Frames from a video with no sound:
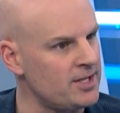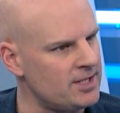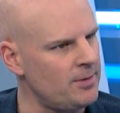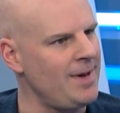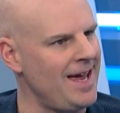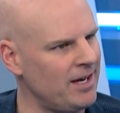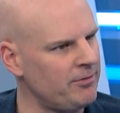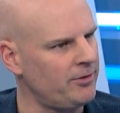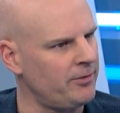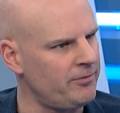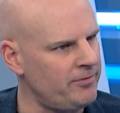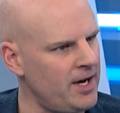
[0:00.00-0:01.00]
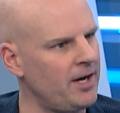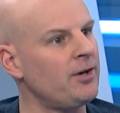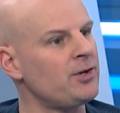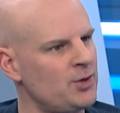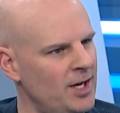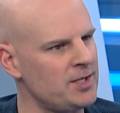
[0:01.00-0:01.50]
for the demand for
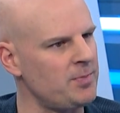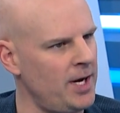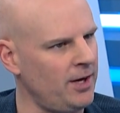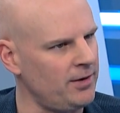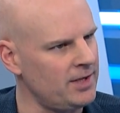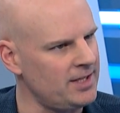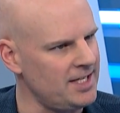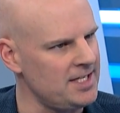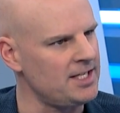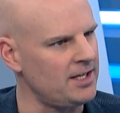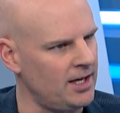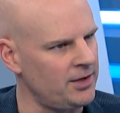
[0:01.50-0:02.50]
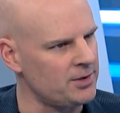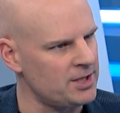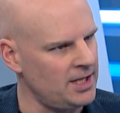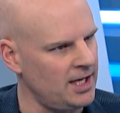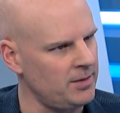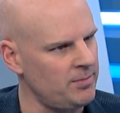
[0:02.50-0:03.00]
fair, transparent, easy to
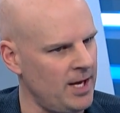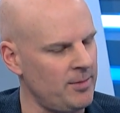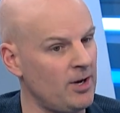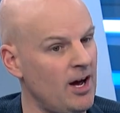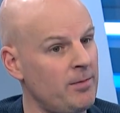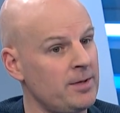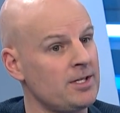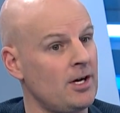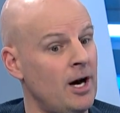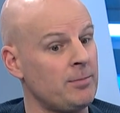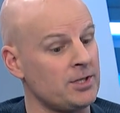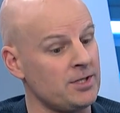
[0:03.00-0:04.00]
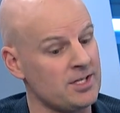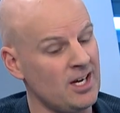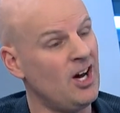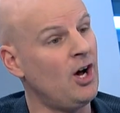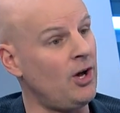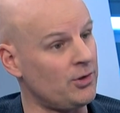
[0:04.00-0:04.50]
understand payment options,
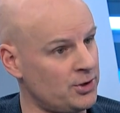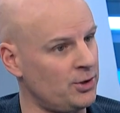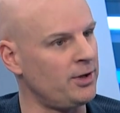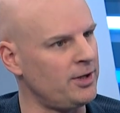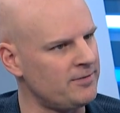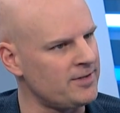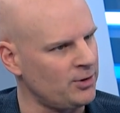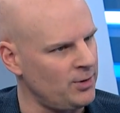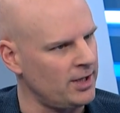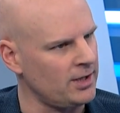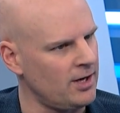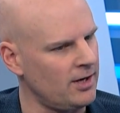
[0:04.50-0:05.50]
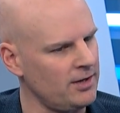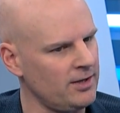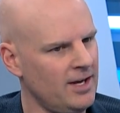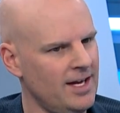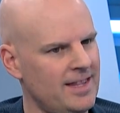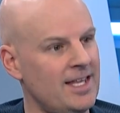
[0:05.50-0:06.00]
alternative to credit card,
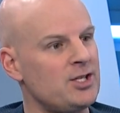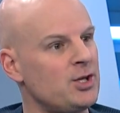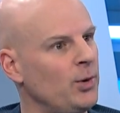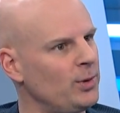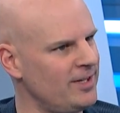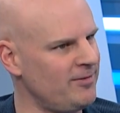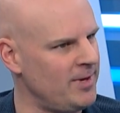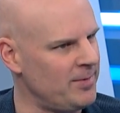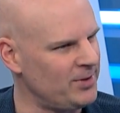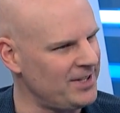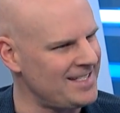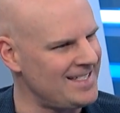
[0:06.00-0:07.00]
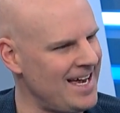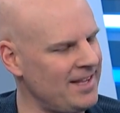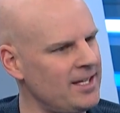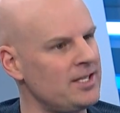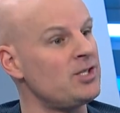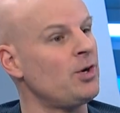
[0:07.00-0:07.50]
that don't leave people in
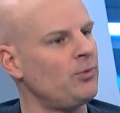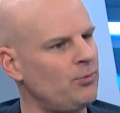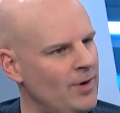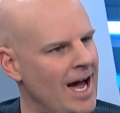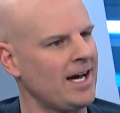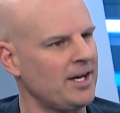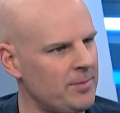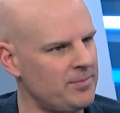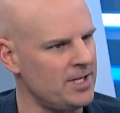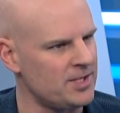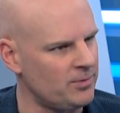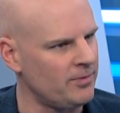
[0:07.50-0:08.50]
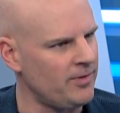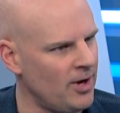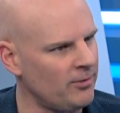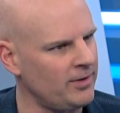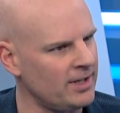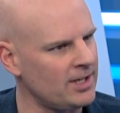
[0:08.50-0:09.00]
debt, that don't rack up these
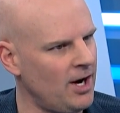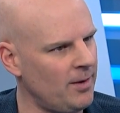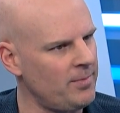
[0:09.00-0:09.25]
revolving